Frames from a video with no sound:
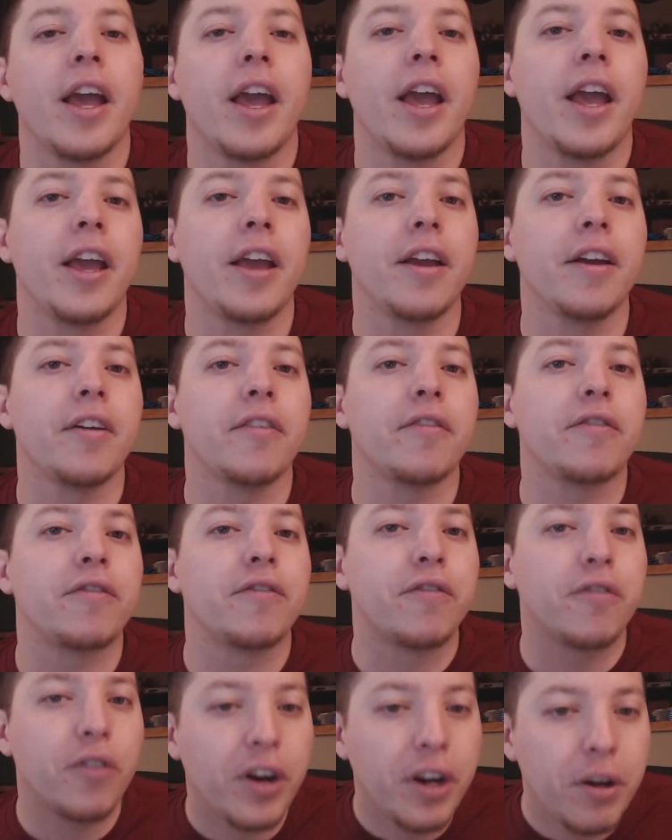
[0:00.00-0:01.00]
A
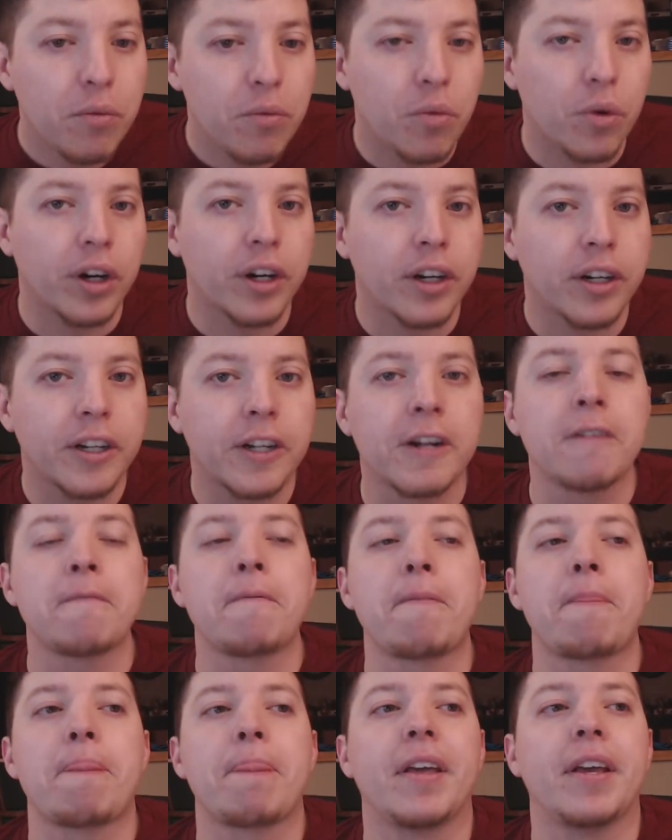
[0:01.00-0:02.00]
framework
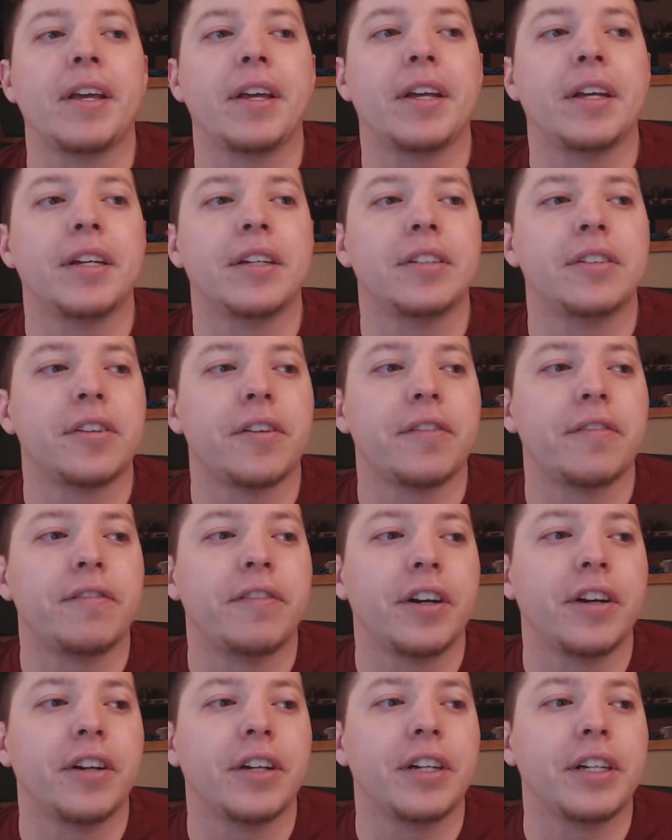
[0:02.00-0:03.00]
is
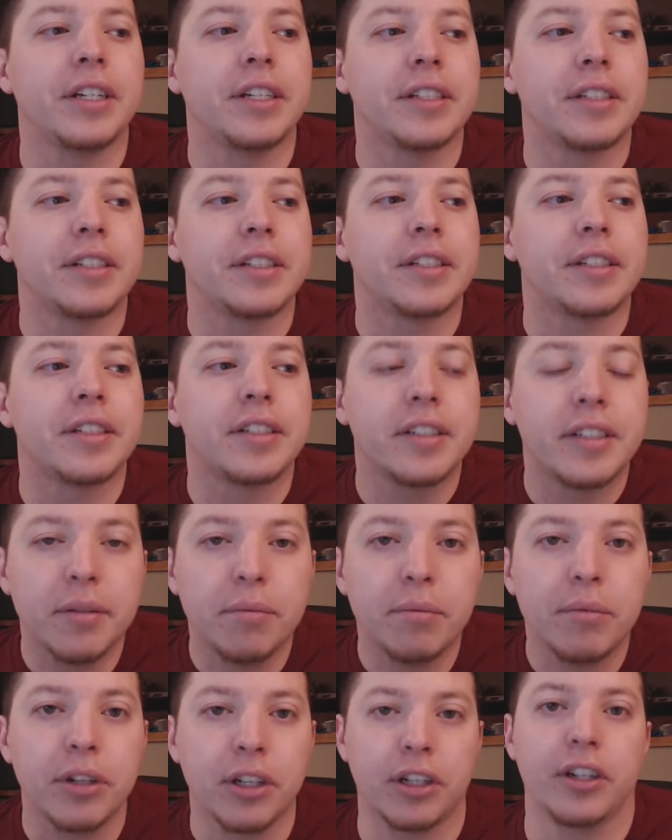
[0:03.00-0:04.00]
very
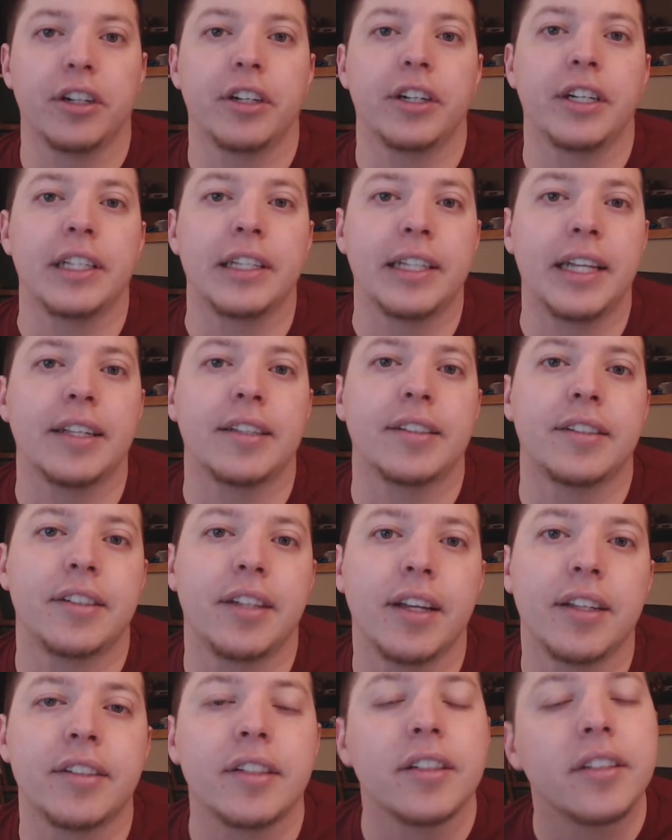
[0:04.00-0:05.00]
similar in that
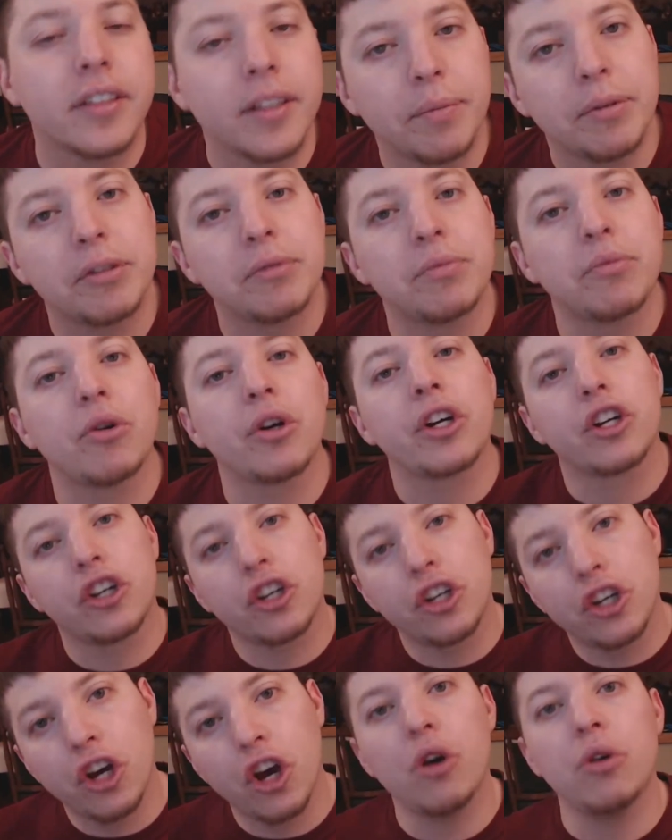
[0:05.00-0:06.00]
sense, except it's more
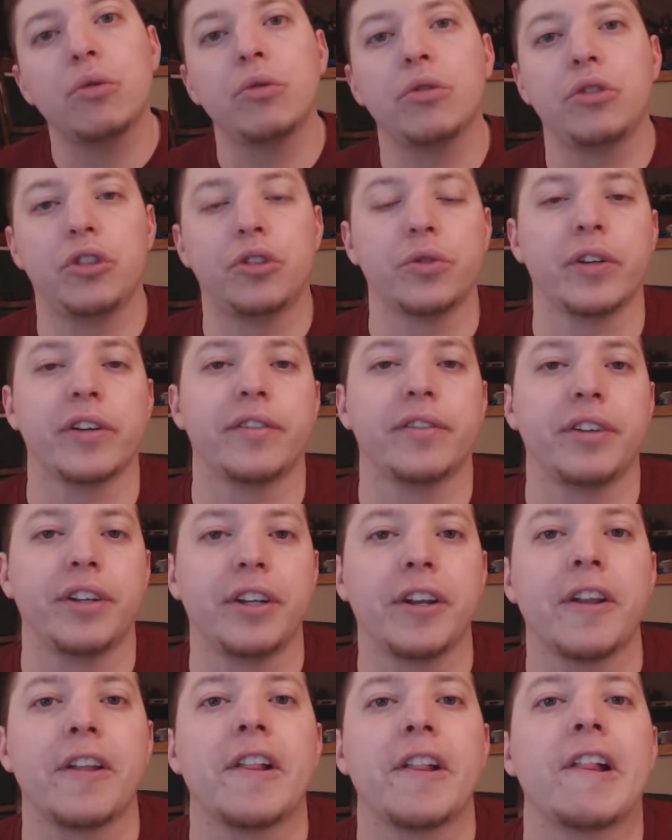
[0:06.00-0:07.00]
code driven.
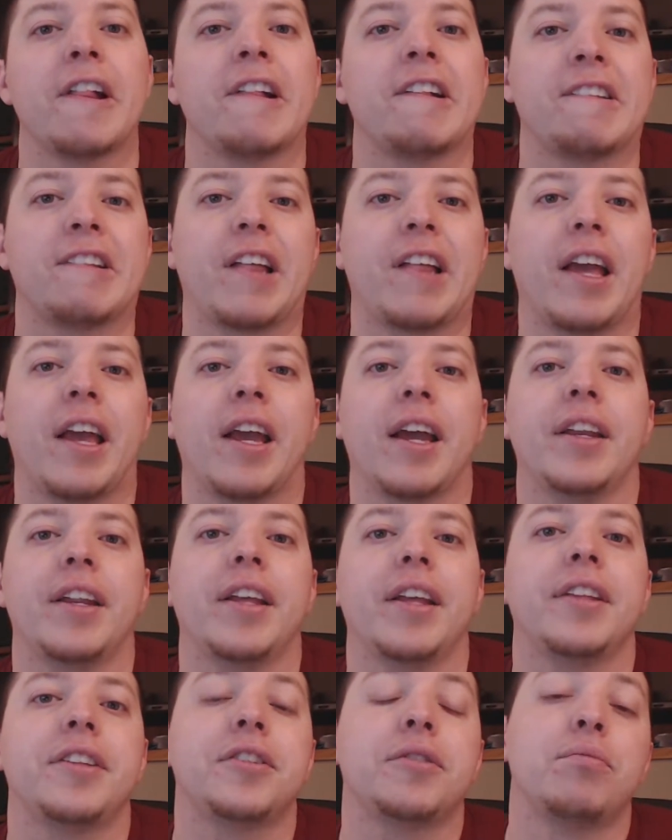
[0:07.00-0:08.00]
And
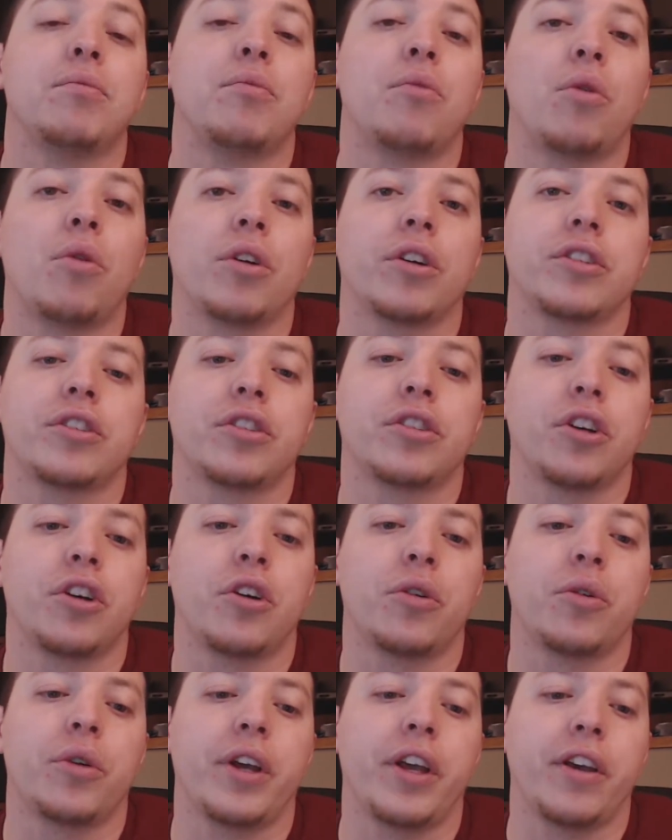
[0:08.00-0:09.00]
it's more
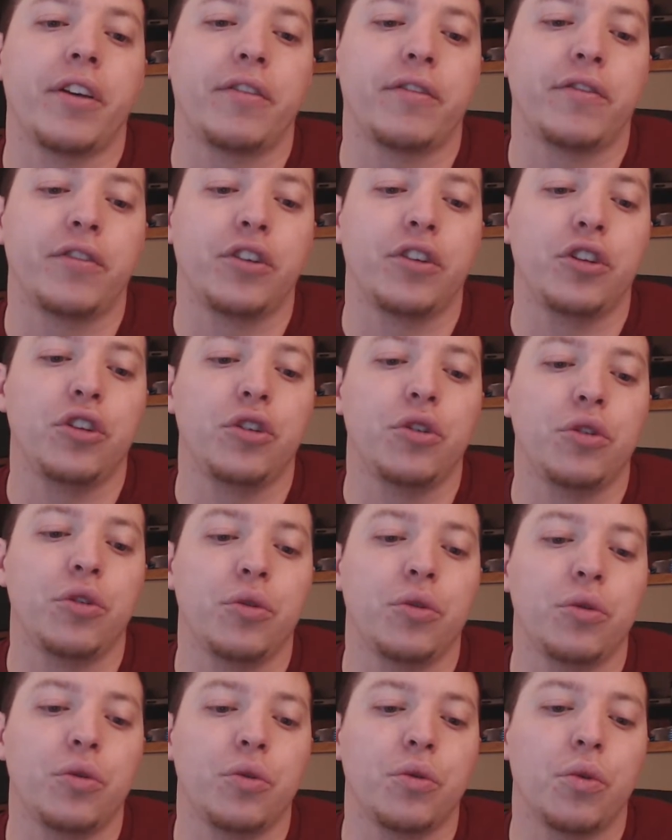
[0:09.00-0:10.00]
so if
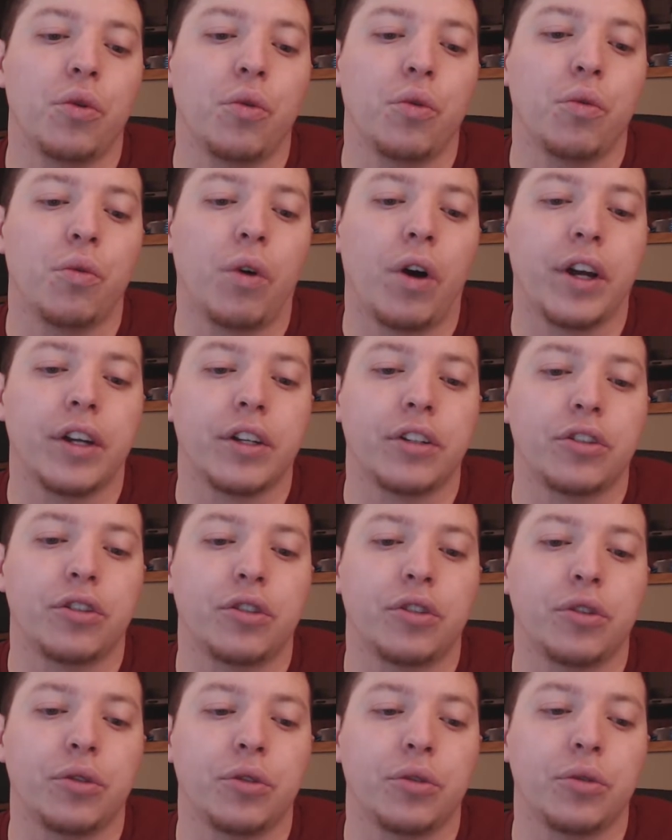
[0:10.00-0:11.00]
you want
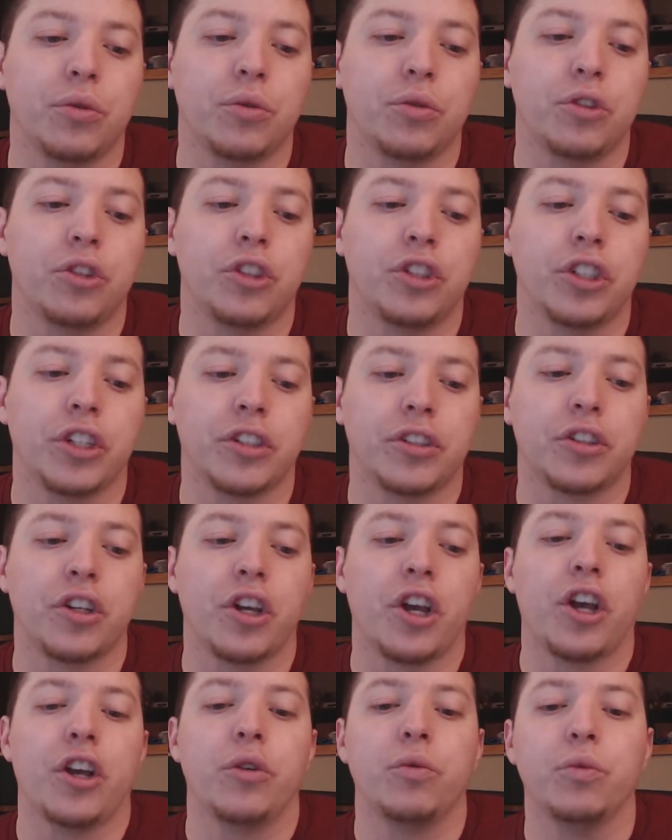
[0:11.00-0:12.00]
to just
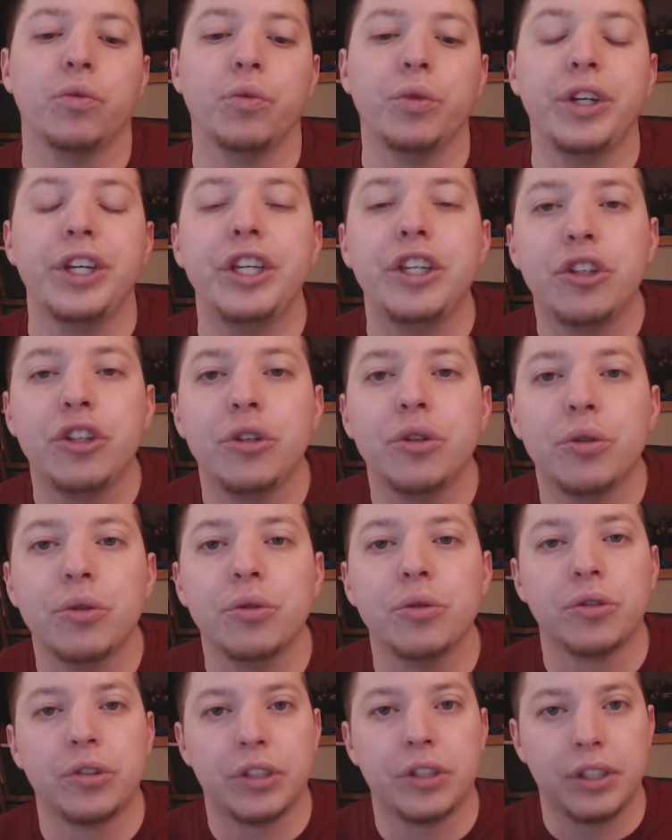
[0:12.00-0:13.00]

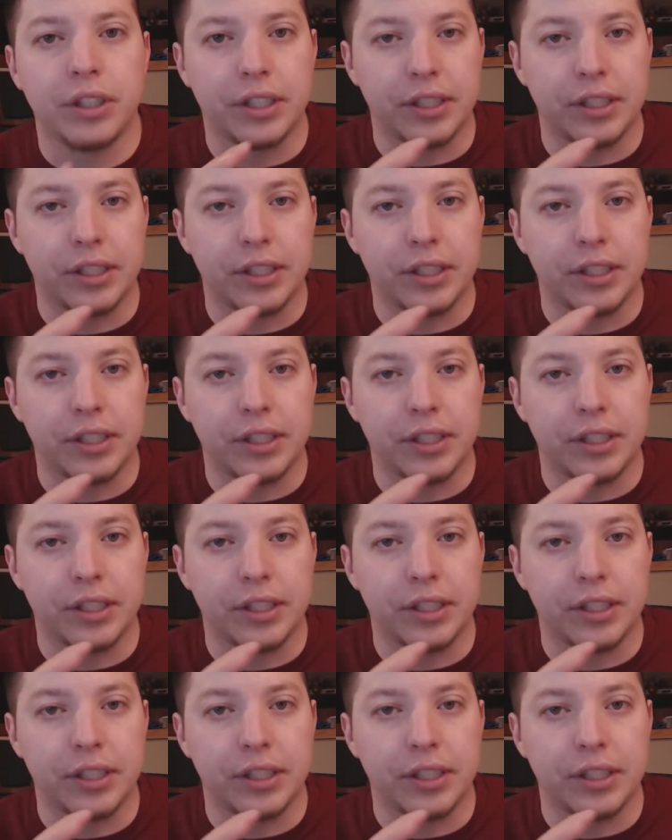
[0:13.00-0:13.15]
reuse the